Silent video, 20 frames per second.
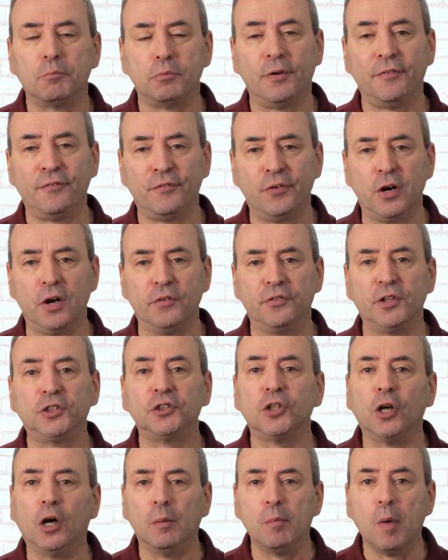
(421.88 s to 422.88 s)
prefer the
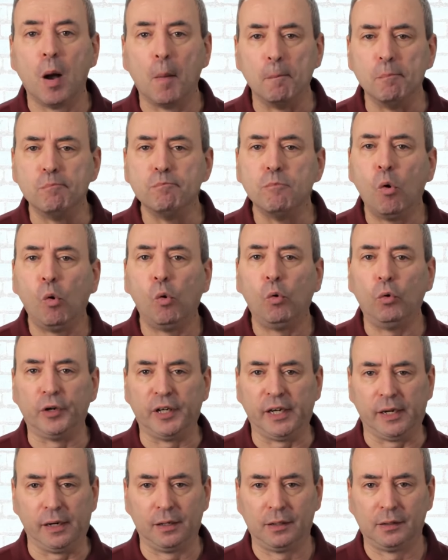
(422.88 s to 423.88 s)
term
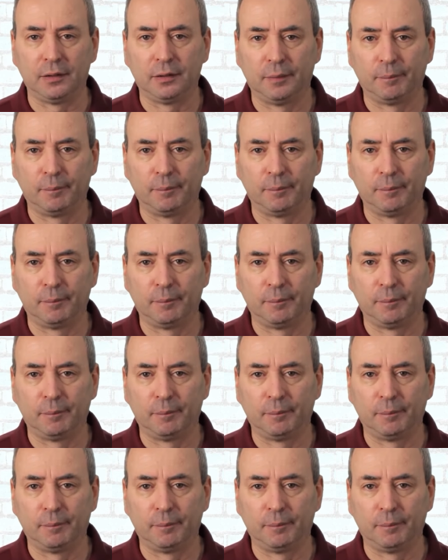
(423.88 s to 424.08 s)
mourning